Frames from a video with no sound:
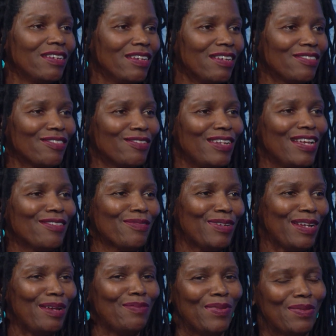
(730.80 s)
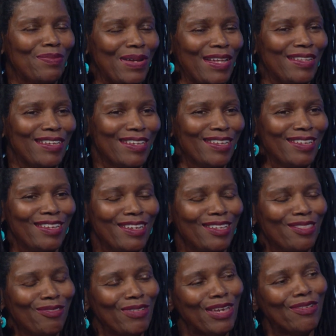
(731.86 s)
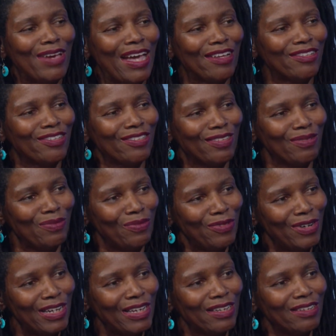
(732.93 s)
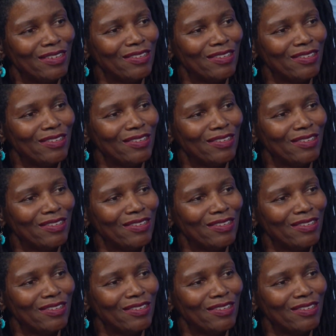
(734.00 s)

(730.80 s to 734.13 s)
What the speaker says: Yeah, so that's what I meant by the three crashes in one.